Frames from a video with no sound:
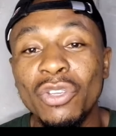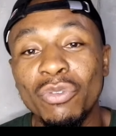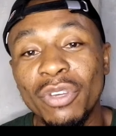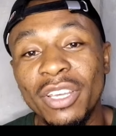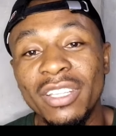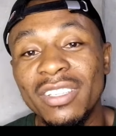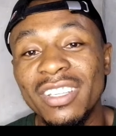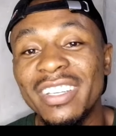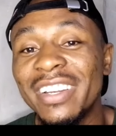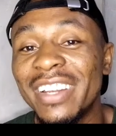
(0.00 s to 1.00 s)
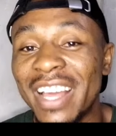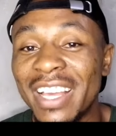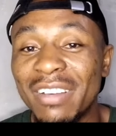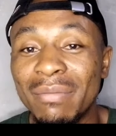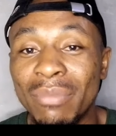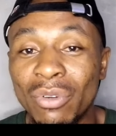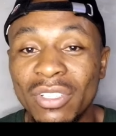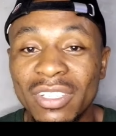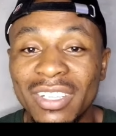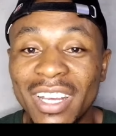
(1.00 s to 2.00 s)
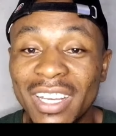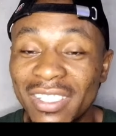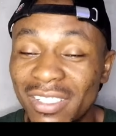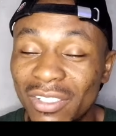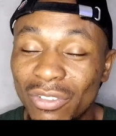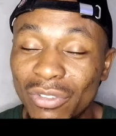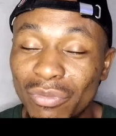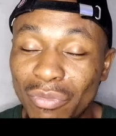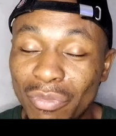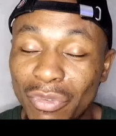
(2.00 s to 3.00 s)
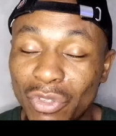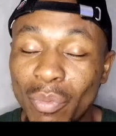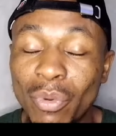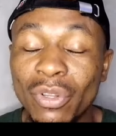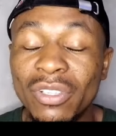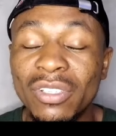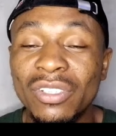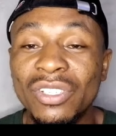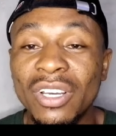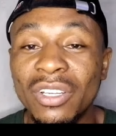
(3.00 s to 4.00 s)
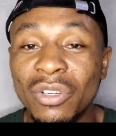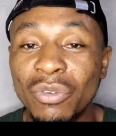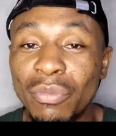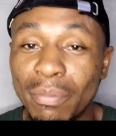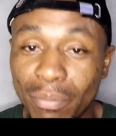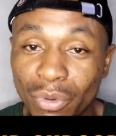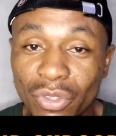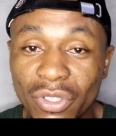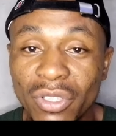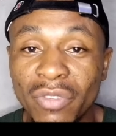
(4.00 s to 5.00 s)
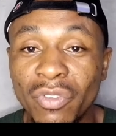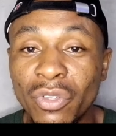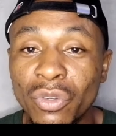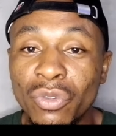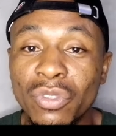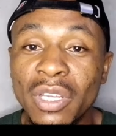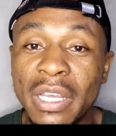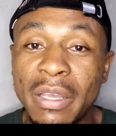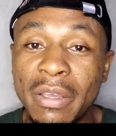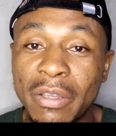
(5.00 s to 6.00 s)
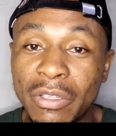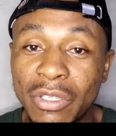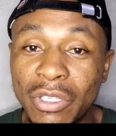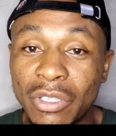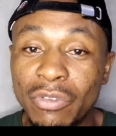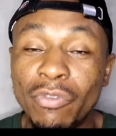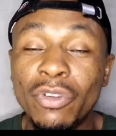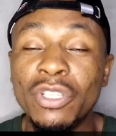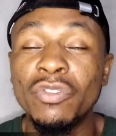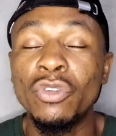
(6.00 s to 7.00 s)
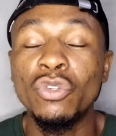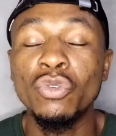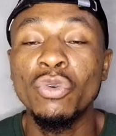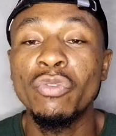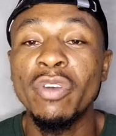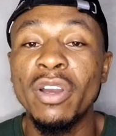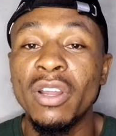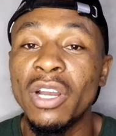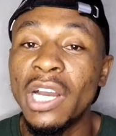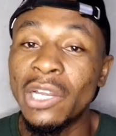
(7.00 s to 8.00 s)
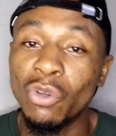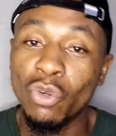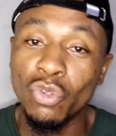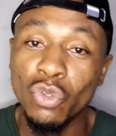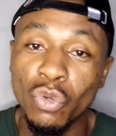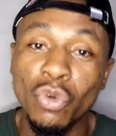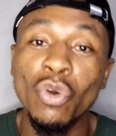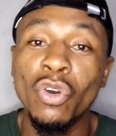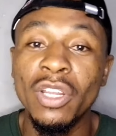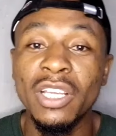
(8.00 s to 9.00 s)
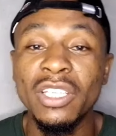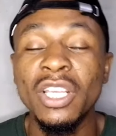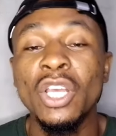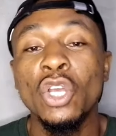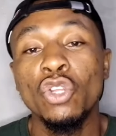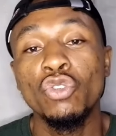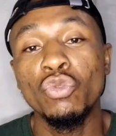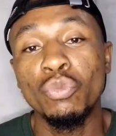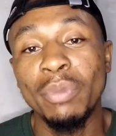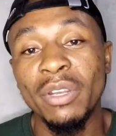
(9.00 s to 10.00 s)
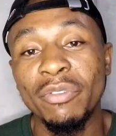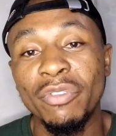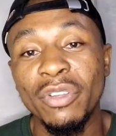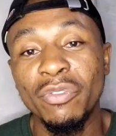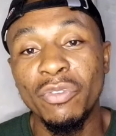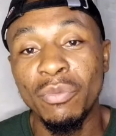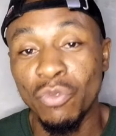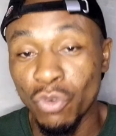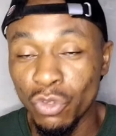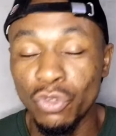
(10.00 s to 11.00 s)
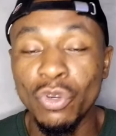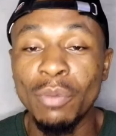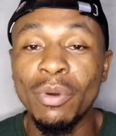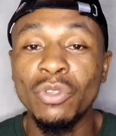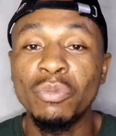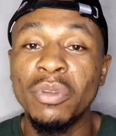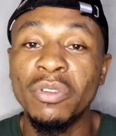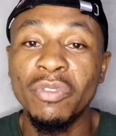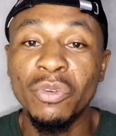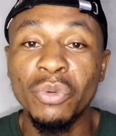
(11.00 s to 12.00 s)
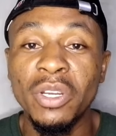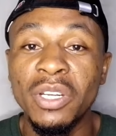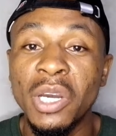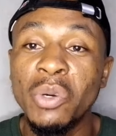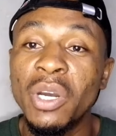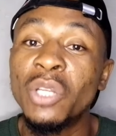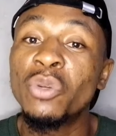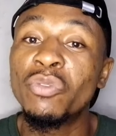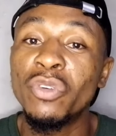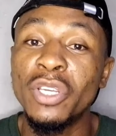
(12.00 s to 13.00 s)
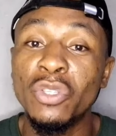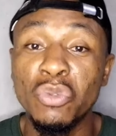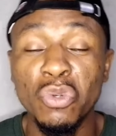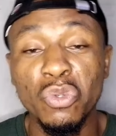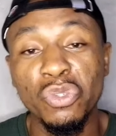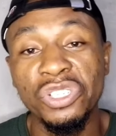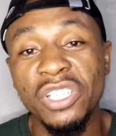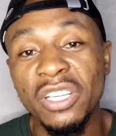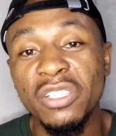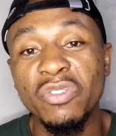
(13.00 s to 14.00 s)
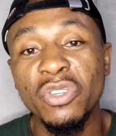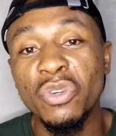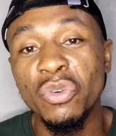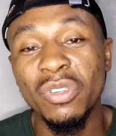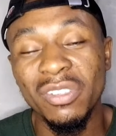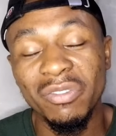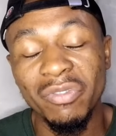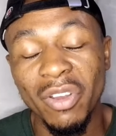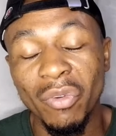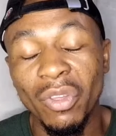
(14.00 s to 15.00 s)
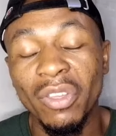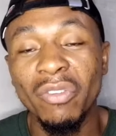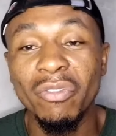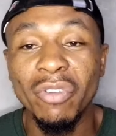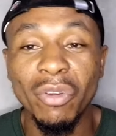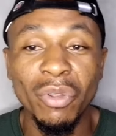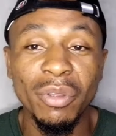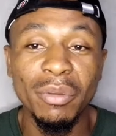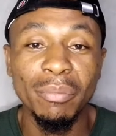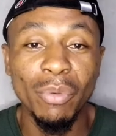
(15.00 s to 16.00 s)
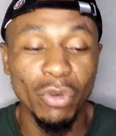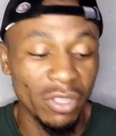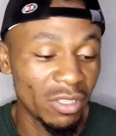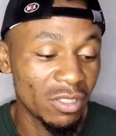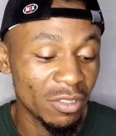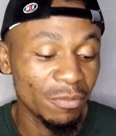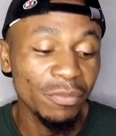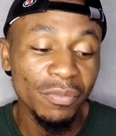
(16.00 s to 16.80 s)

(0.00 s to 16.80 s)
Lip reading: you hit the like button, as it supports this channel, boost these videos, for this video to go viral, and also others to benefit from what you are about to benefit right now. And don't forget to also share this video. It's very, very important.